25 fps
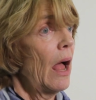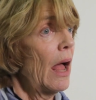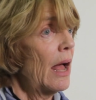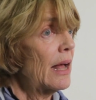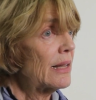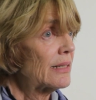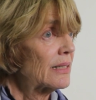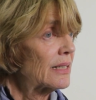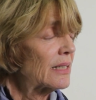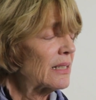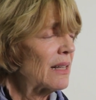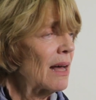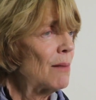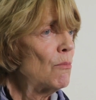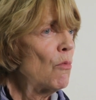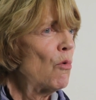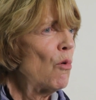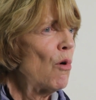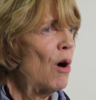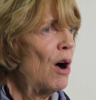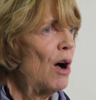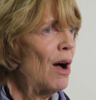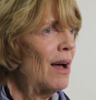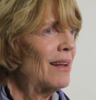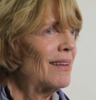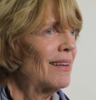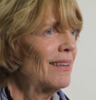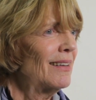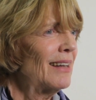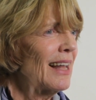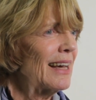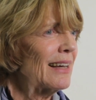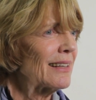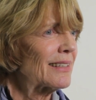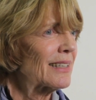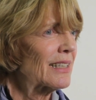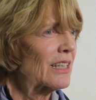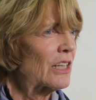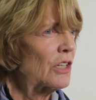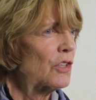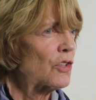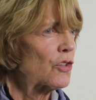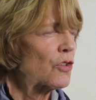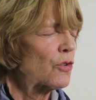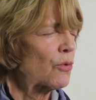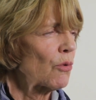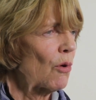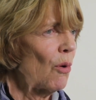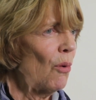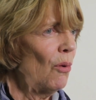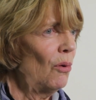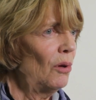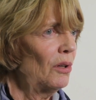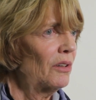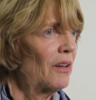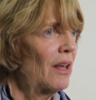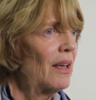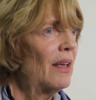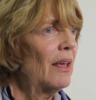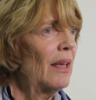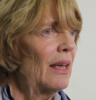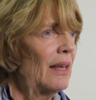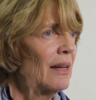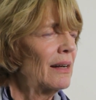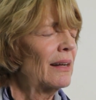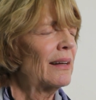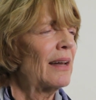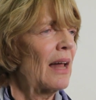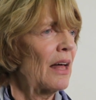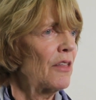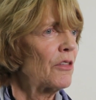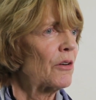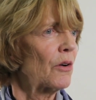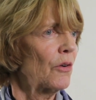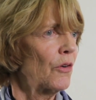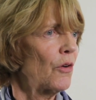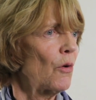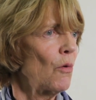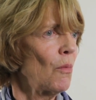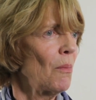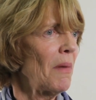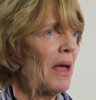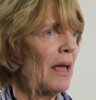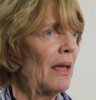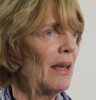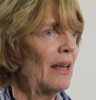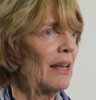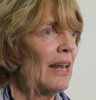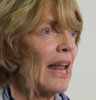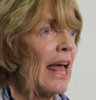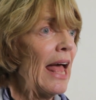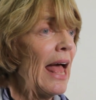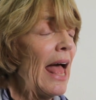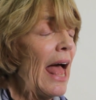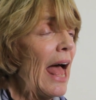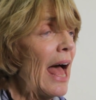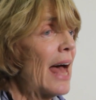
and somewhat less controlled in another domain.